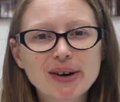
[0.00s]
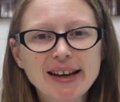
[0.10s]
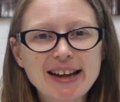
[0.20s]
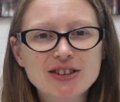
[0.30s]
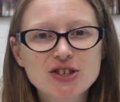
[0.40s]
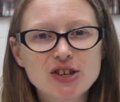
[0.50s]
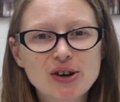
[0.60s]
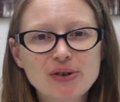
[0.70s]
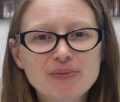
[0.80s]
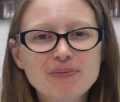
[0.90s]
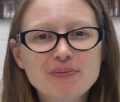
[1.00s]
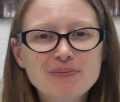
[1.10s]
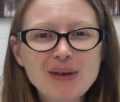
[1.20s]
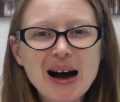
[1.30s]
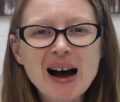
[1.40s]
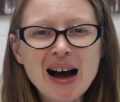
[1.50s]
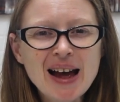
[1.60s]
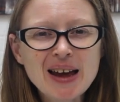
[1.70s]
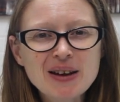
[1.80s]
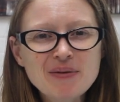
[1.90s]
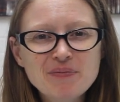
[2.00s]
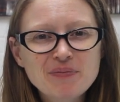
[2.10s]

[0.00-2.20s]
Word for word: all again soon. Bye.